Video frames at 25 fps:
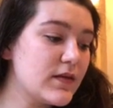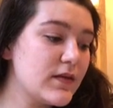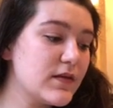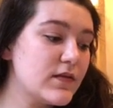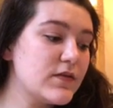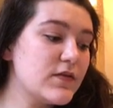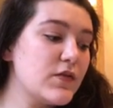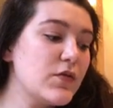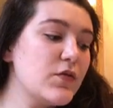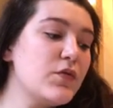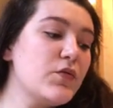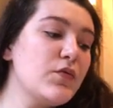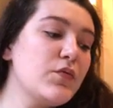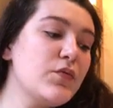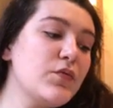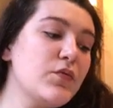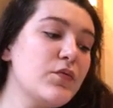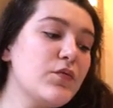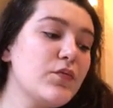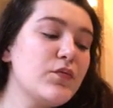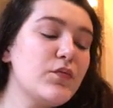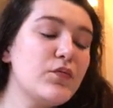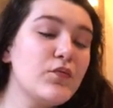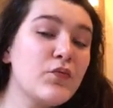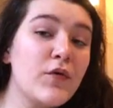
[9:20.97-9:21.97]
So
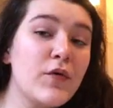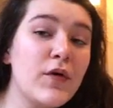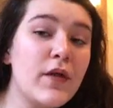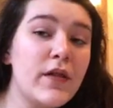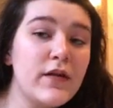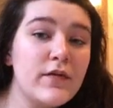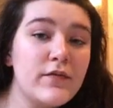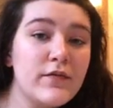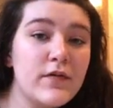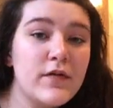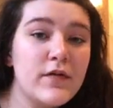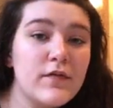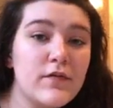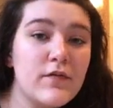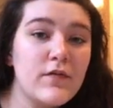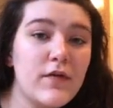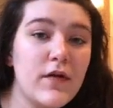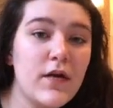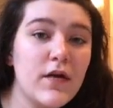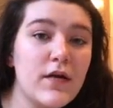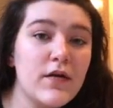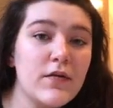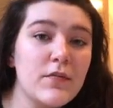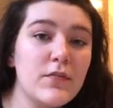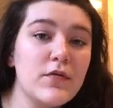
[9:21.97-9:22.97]
relevant
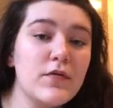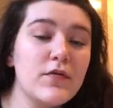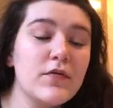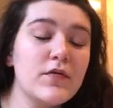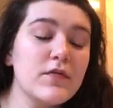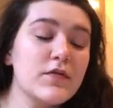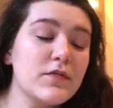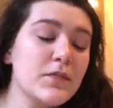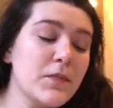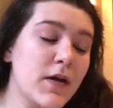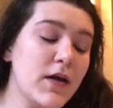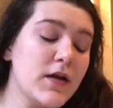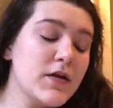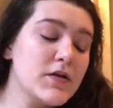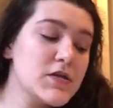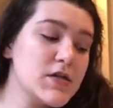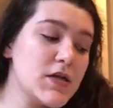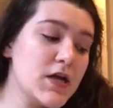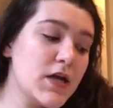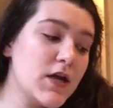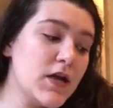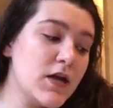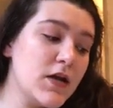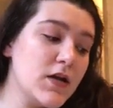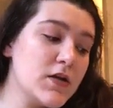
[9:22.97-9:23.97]
variables might
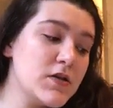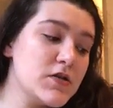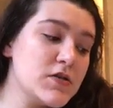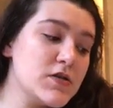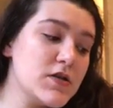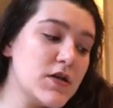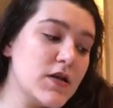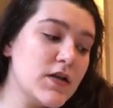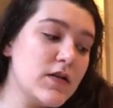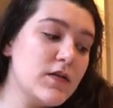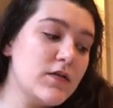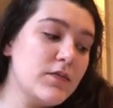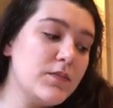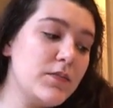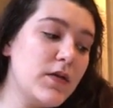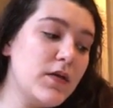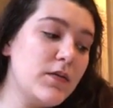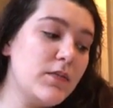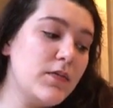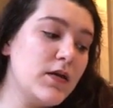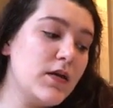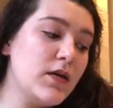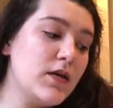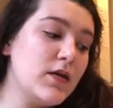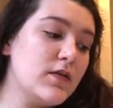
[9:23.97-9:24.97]
change in the
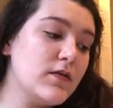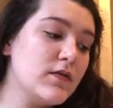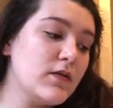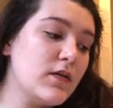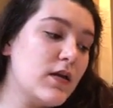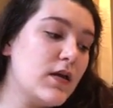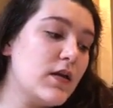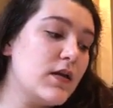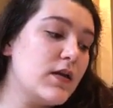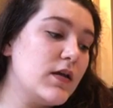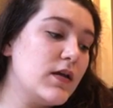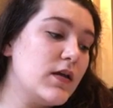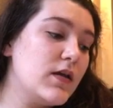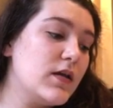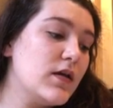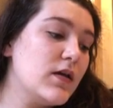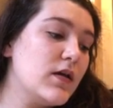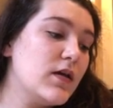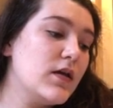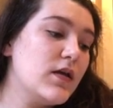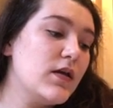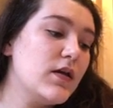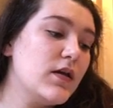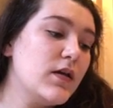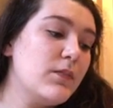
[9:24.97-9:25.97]
PBE study,
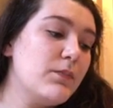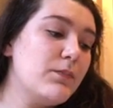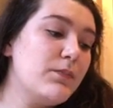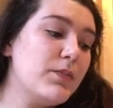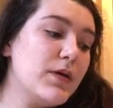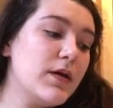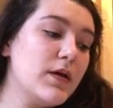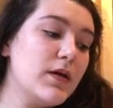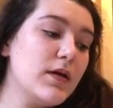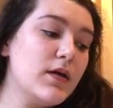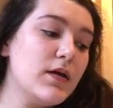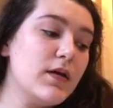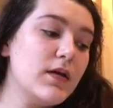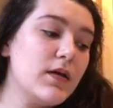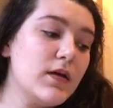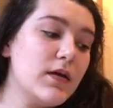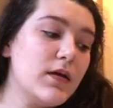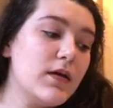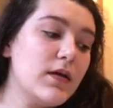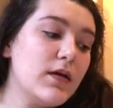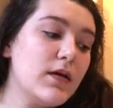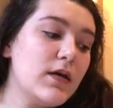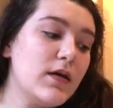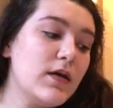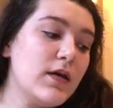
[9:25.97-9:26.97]
but
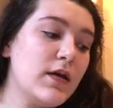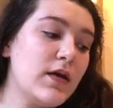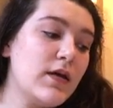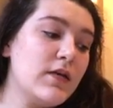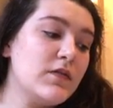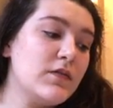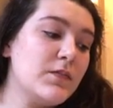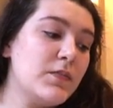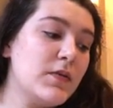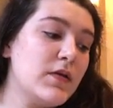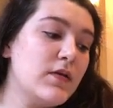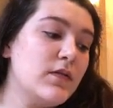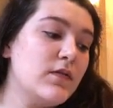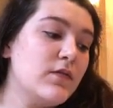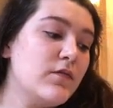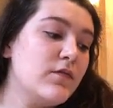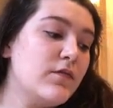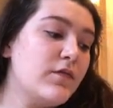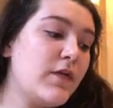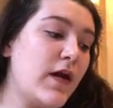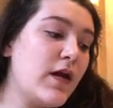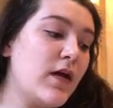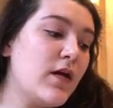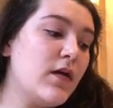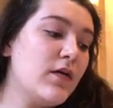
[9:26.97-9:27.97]
it has been
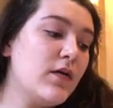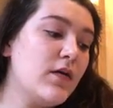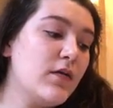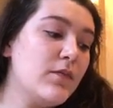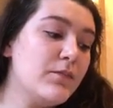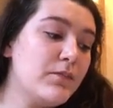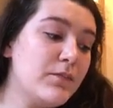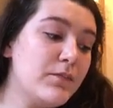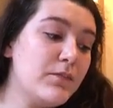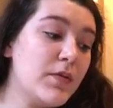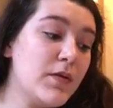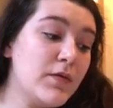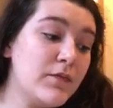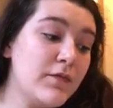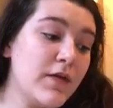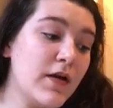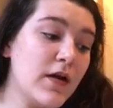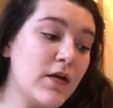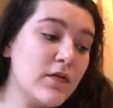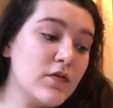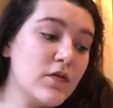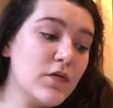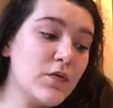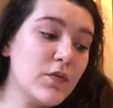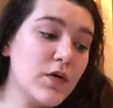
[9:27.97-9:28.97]

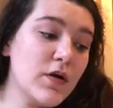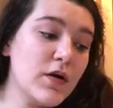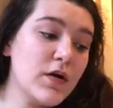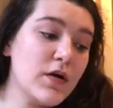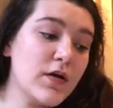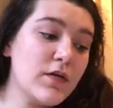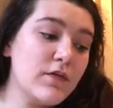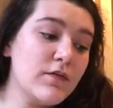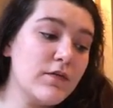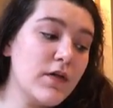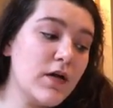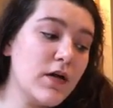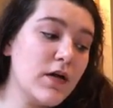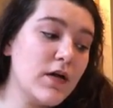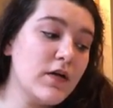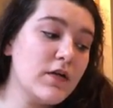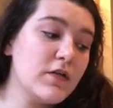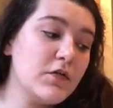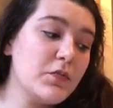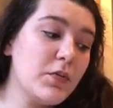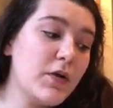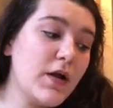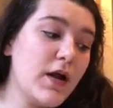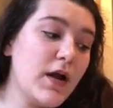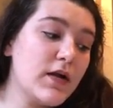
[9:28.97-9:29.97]
found to work in various
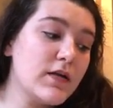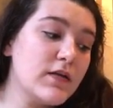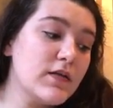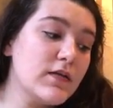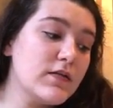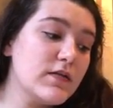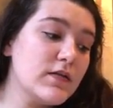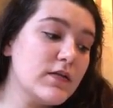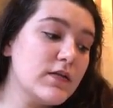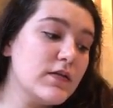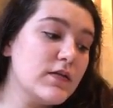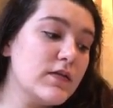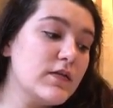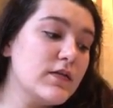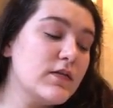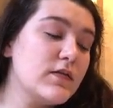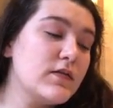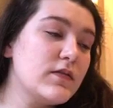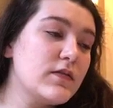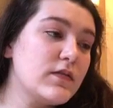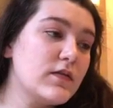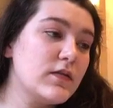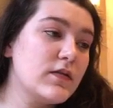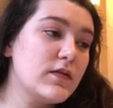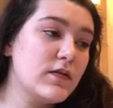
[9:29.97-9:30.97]

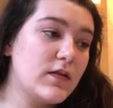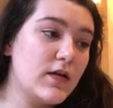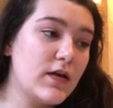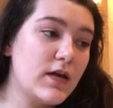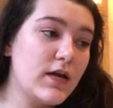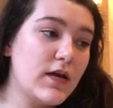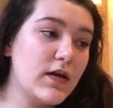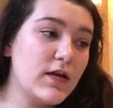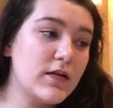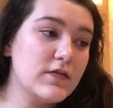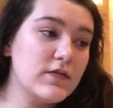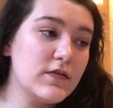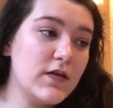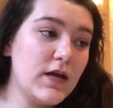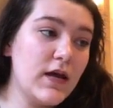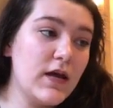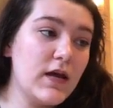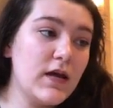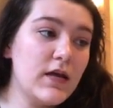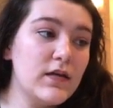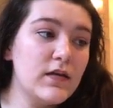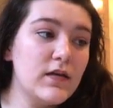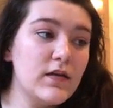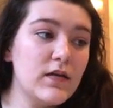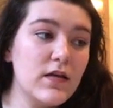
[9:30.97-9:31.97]
practices. Like I
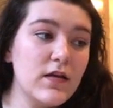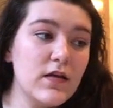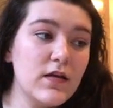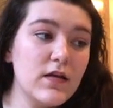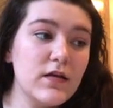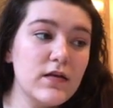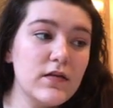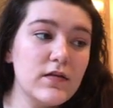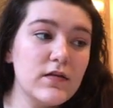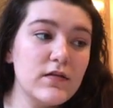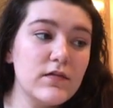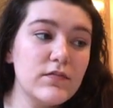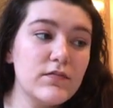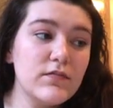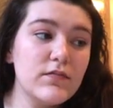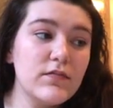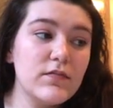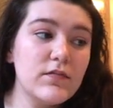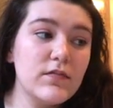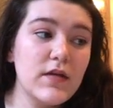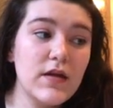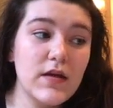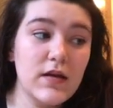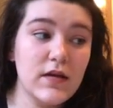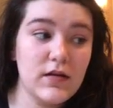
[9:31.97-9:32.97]
said,
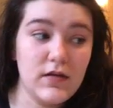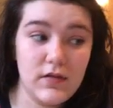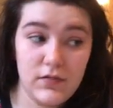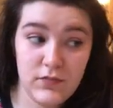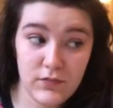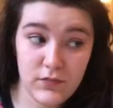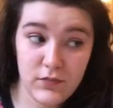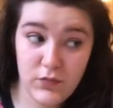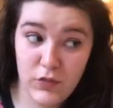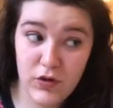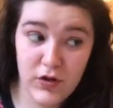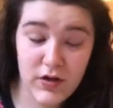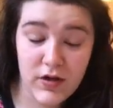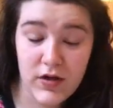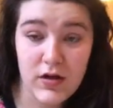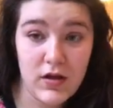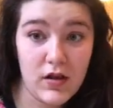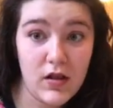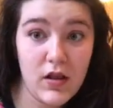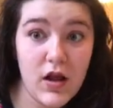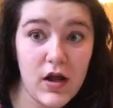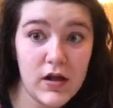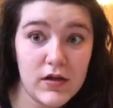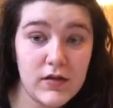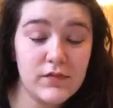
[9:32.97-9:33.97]
it can work in a
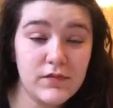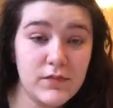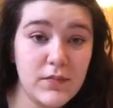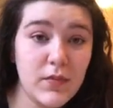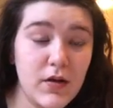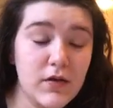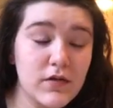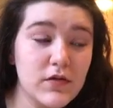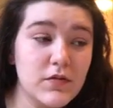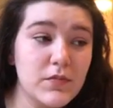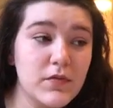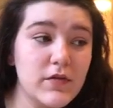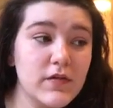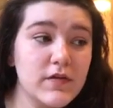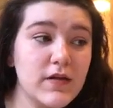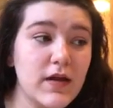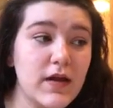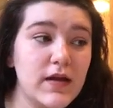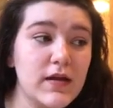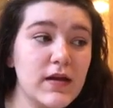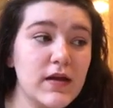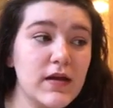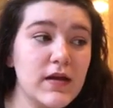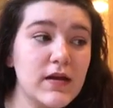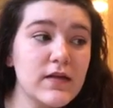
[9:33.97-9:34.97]
lot of multiple
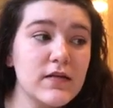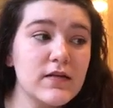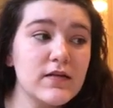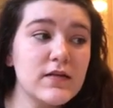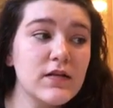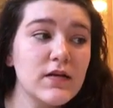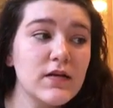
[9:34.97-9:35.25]
settings,